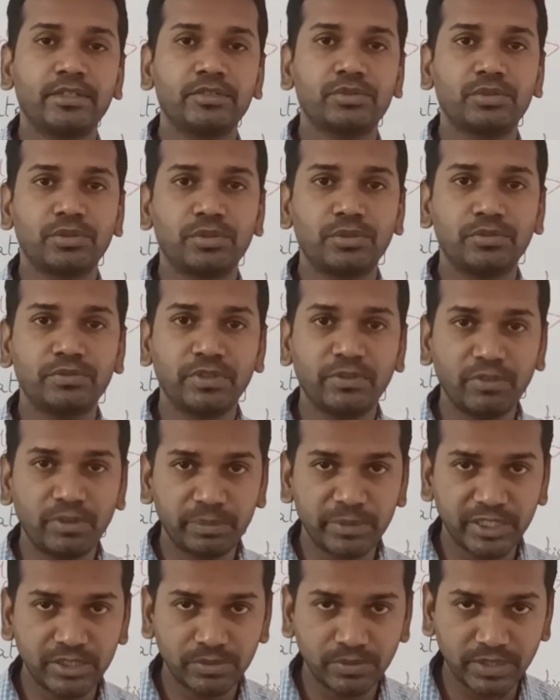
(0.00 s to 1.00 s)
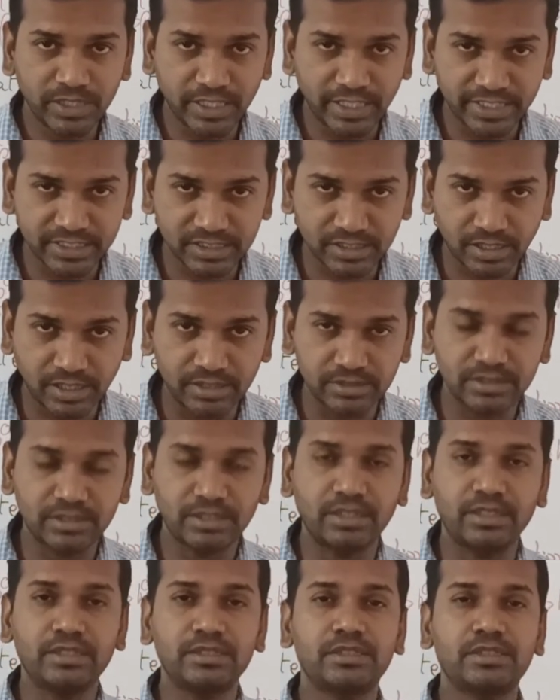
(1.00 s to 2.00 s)
So we will meet you in the next class.
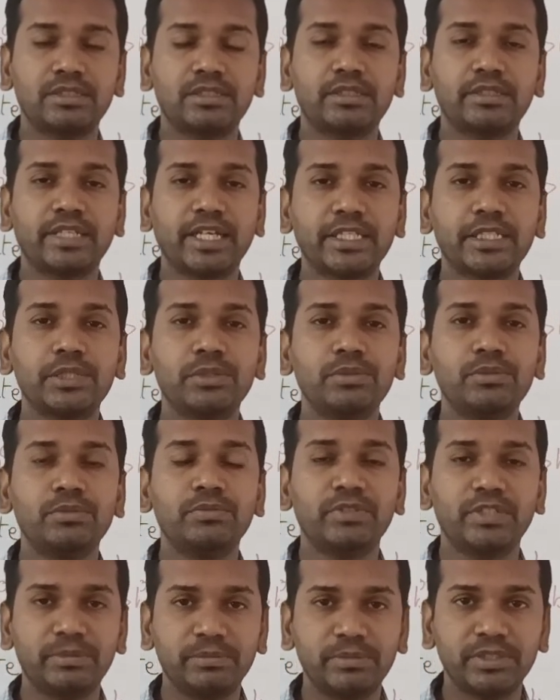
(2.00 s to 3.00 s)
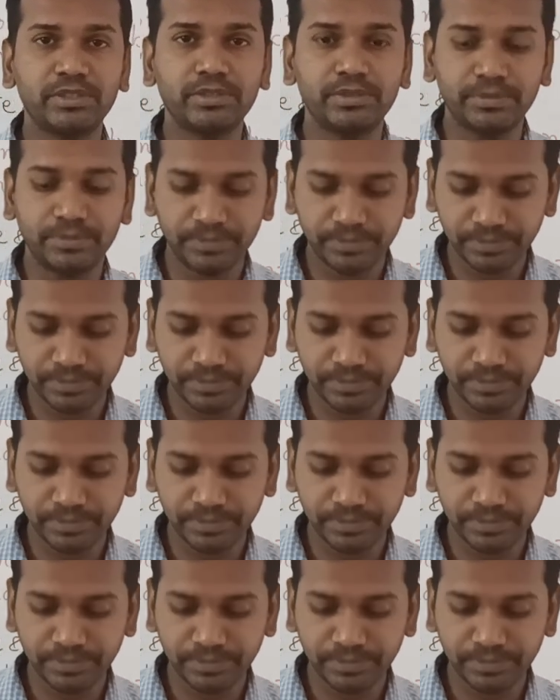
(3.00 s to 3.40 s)
Thank you very much.